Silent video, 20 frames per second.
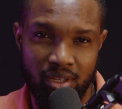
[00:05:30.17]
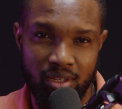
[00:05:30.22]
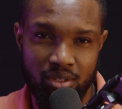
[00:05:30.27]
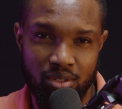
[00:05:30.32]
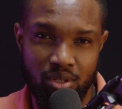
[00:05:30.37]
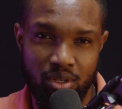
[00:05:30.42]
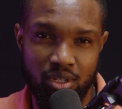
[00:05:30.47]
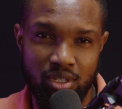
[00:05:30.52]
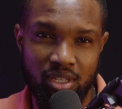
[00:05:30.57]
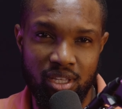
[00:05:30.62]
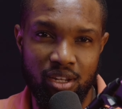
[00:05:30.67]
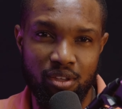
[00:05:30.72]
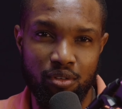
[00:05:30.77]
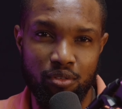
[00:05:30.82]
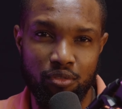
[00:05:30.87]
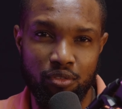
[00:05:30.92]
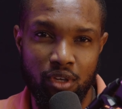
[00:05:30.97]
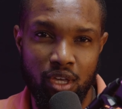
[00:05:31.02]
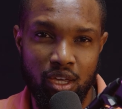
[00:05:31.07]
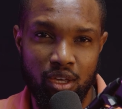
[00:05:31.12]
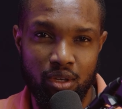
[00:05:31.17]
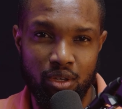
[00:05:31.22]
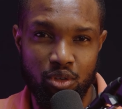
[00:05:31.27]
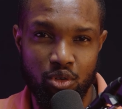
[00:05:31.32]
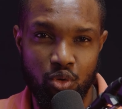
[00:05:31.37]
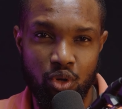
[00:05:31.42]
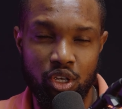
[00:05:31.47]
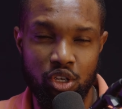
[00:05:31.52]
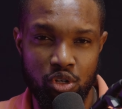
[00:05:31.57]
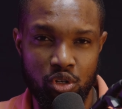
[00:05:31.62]
So instead of,
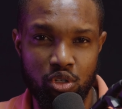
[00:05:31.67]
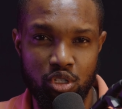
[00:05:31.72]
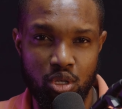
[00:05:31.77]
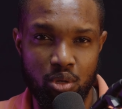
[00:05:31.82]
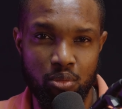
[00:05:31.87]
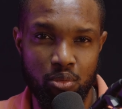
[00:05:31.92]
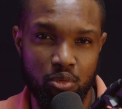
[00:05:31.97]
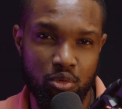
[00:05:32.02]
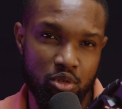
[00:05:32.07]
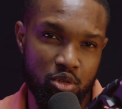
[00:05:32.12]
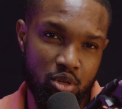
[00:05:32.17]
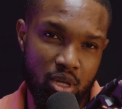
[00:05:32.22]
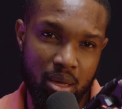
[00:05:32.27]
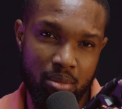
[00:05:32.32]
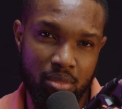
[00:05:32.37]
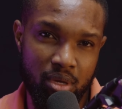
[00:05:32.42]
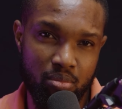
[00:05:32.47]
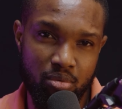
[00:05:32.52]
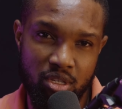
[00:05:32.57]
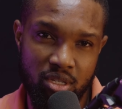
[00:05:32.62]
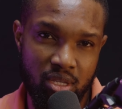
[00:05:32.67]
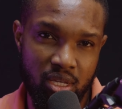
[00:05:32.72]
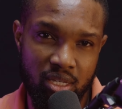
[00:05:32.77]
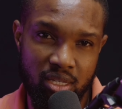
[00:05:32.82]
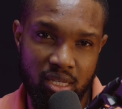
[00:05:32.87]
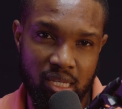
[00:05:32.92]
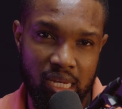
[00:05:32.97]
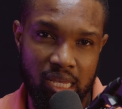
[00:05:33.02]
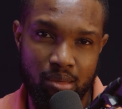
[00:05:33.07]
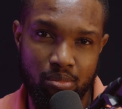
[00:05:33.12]
some people, you can make
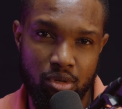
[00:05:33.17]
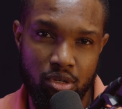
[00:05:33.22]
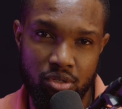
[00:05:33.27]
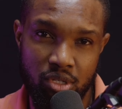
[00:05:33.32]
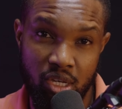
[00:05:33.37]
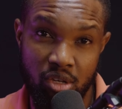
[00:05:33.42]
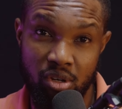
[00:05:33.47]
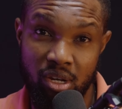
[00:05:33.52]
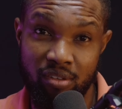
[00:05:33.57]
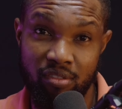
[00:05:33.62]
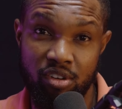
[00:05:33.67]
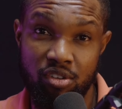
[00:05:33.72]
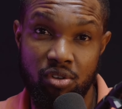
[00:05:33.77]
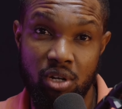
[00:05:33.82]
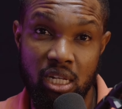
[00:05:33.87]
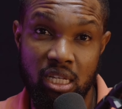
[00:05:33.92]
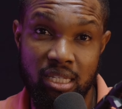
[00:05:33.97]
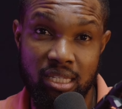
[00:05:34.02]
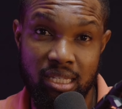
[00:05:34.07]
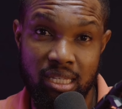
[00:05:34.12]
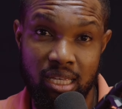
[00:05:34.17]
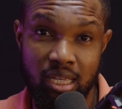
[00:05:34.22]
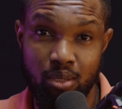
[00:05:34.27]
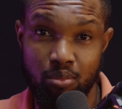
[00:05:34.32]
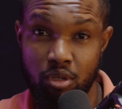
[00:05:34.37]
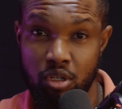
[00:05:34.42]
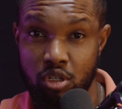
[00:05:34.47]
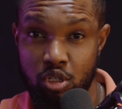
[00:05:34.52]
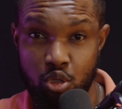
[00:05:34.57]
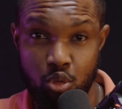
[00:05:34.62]
mistakes in emails and you never really see it
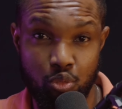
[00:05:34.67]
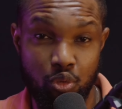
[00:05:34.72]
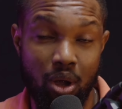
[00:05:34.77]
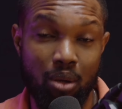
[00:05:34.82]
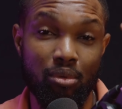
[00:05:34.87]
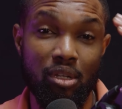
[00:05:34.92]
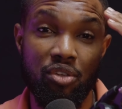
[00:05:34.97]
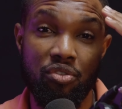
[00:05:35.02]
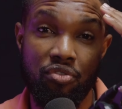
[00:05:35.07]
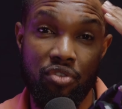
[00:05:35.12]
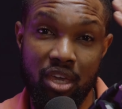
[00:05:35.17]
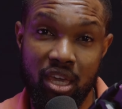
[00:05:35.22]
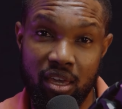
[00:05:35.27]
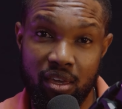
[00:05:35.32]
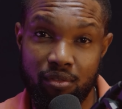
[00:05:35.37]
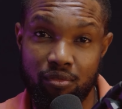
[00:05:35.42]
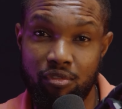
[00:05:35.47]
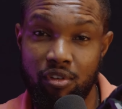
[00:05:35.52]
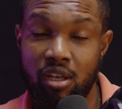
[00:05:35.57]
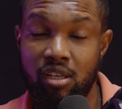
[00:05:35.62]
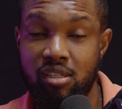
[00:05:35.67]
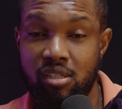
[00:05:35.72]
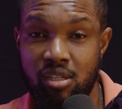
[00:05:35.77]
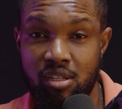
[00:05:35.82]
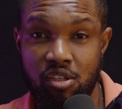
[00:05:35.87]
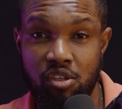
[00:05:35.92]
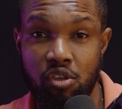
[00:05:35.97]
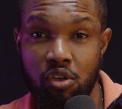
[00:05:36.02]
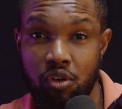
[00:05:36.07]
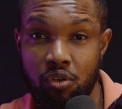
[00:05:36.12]
because you're probably thinking faster
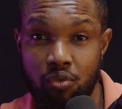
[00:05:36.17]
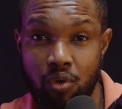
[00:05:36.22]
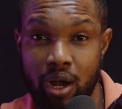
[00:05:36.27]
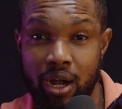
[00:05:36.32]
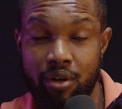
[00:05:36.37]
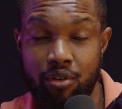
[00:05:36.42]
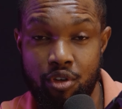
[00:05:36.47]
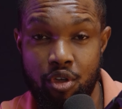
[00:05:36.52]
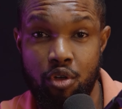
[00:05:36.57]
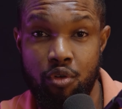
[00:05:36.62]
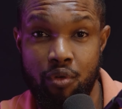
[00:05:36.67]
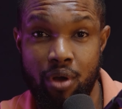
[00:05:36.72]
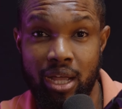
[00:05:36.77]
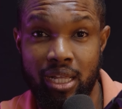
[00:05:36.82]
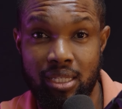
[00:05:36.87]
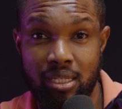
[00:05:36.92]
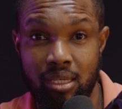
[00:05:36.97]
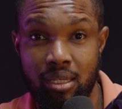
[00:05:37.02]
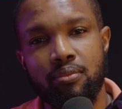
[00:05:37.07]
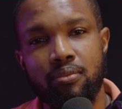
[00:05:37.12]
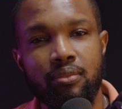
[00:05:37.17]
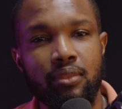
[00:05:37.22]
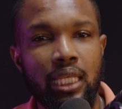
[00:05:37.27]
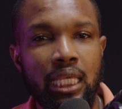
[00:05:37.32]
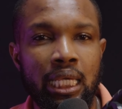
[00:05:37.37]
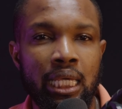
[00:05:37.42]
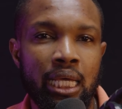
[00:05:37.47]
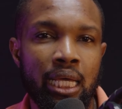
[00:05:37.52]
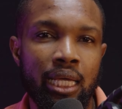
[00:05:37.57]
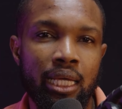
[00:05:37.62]
than you're writing.
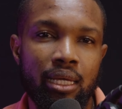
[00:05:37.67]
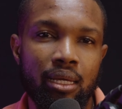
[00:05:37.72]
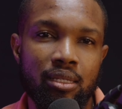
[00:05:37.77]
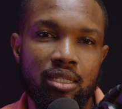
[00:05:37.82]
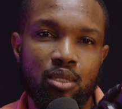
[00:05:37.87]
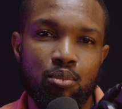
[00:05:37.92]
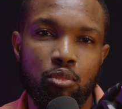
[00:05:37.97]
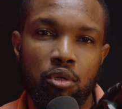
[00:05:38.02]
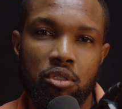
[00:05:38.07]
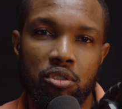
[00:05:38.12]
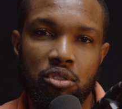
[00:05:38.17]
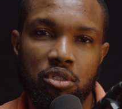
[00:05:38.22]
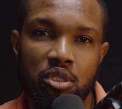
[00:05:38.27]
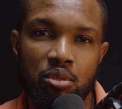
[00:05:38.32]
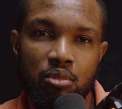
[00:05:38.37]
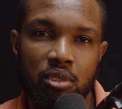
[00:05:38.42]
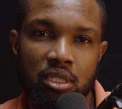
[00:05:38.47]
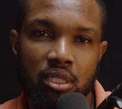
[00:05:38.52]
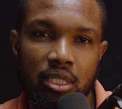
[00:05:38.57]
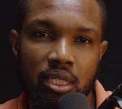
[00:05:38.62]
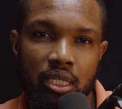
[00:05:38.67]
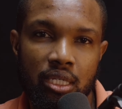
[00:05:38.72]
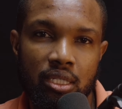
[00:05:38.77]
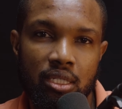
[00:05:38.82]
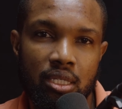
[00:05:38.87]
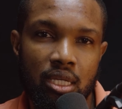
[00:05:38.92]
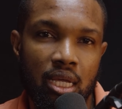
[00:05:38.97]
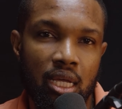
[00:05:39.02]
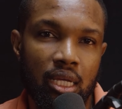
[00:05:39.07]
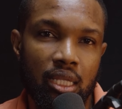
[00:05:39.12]
AI can spot those
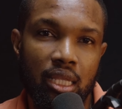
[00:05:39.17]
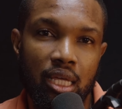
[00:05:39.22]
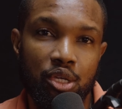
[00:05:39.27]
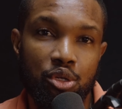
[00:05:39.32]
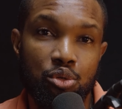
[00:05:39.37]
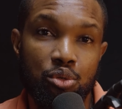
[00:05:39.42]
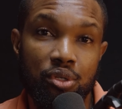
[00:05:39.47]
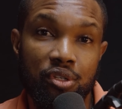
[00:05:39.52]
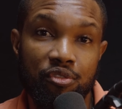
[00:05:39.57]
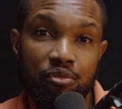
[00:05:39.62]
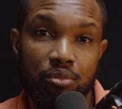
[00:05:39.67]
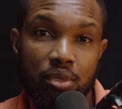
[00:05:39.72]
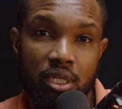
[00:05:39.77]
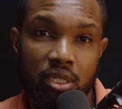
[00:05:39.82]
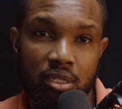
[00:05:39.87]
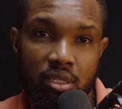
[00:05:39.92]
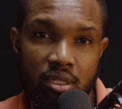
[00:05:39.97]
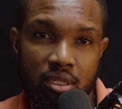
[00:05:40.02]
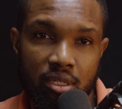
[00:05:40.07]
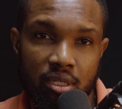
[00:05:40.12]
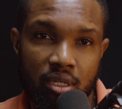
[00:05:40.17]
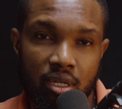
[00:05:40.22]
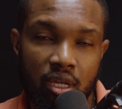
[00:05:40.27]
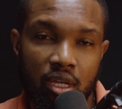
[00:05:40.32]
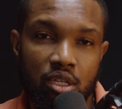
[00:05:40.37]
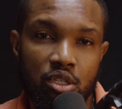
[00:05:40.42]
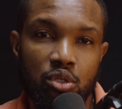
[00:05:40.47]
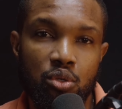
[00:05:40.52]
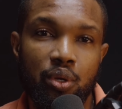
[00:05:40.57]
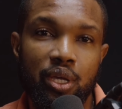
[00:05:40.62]
mistakes that you would have missed.
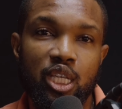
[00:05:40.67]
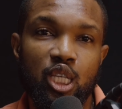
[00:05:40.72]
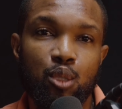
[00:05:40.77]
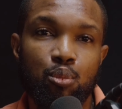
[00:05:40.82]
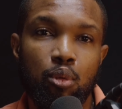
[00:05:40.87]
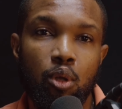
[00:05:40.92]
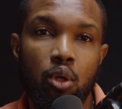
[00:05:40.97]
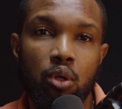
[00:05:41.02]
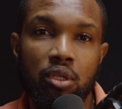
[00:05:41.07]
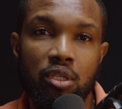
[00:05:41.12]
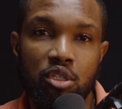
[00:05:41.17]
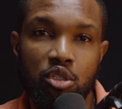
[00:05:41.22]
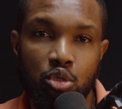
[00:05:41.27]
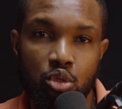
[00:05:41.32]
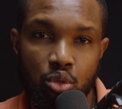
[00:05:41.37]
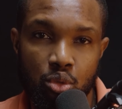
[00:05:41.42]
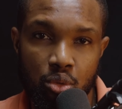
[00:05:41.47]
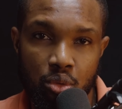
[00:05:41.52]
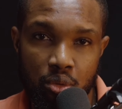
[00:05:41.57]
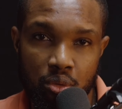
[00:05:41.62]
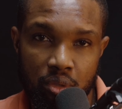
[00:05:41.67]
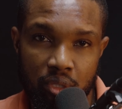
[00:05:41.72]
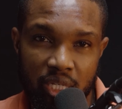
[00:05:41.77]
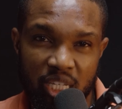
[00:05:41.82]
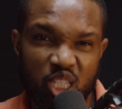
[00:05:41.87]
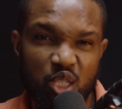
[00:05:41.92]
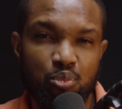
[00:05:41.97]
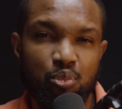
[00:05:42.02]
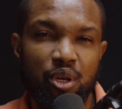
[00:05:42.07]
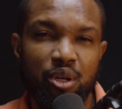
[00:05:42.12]
So explore these tools,
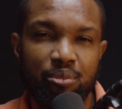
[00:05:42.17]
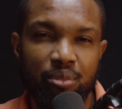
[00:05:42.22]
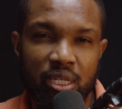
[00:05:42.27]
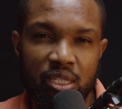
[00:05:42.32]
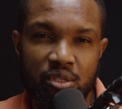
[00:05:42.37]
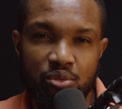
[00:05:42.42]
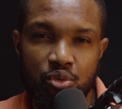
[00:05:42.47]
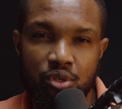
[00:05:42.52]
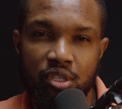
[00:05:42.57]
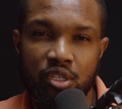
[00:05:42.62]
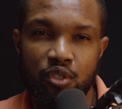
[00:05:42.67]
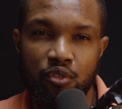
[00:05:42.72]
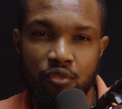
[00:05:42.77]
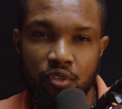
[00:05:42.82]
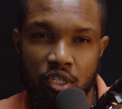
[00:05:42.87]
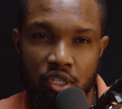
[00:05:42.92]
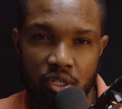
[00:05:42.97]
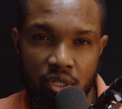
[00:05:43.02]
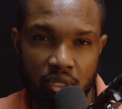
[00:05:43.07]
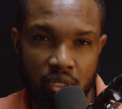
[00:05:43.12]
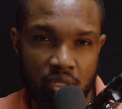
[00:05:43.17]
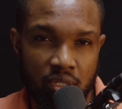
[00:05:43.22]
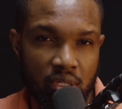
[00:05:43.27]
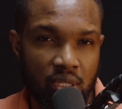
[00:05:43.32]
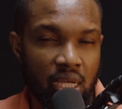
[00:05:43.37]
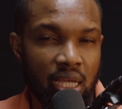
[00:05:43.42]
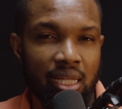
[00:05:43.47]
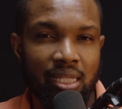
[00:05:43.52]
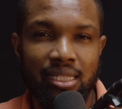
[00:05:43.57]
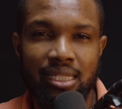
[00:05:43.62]
experiment with these features,
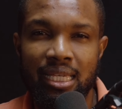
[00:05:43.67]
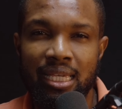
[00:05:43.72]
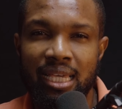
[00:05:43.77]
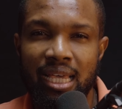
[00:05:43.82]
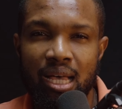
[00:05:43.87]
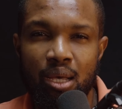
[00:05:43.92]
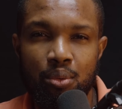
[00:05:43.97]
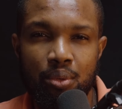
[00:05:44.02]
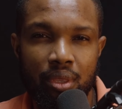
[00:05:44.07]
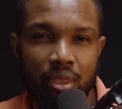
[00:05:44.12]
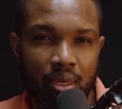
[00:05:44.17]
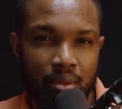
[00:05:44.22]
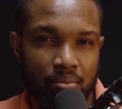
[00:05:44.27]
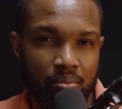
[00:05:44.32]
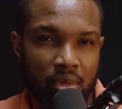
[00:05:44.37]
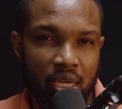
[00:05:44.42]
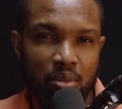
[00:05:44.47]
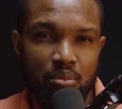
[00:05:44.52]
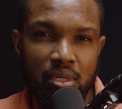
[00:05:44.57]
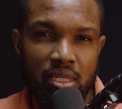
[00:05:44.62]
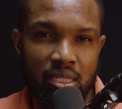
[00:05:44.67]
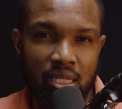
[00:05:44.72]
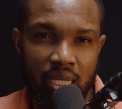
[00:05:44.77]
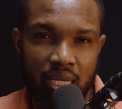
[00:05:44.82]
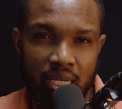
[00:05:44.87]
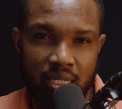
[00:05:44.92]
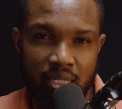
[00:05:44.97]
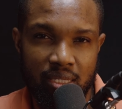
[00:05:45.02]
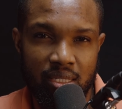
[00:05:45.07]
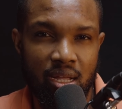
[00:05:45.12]
tinker with them, make
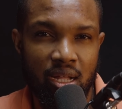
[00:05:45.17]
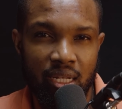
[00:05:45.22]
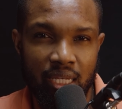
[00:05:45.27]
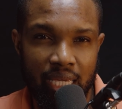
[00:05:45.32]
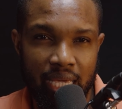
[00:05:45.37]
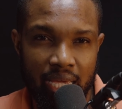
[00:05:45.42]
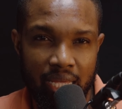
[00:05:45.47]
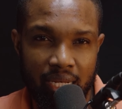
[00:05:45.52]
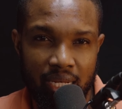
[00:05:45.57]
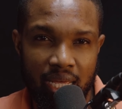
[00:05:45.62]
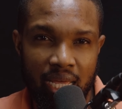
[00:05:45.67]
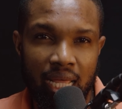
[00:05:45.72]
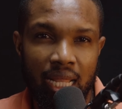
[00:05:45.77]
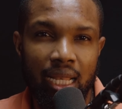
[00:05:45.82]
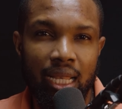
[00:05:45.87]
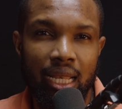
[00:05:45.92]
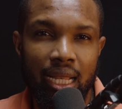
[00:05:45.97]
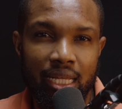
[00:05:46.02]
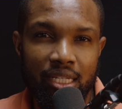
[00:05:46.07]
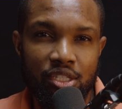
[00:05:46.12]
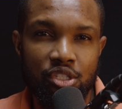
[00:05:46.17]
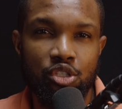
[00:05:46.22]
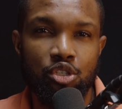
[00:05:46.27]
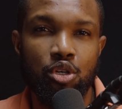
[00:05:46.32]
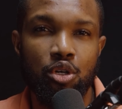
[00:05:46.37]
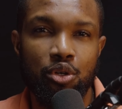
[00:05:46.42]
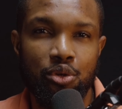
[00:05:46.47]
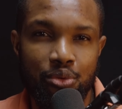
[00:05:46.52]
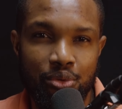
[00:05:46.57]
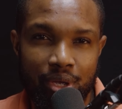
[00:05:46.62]
mistakes, start again. Let
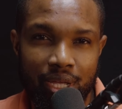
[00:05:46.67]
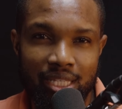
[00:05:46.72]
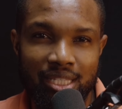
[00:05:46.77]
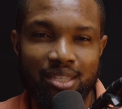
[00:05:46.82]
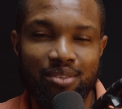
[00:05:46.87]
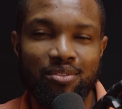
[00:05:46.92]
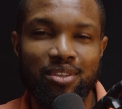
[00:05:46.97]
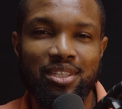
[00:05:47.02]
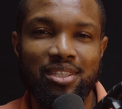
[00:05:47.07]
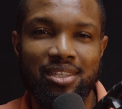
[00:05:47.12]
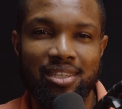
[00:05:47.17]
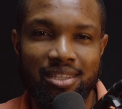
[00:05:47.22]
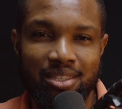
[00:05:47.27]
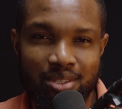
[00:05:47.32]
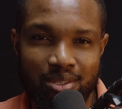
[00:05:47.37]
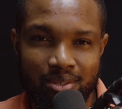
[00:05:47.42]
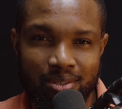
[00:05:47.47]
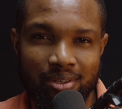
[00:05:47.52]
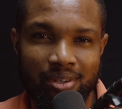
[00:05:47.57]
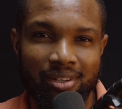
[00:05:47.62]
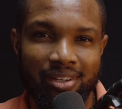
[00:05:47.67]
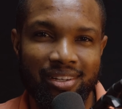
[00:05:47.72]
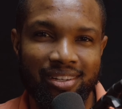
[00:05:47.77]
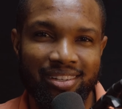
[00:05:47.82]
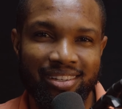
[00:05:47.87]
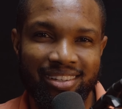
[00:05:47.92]
your creativity soar.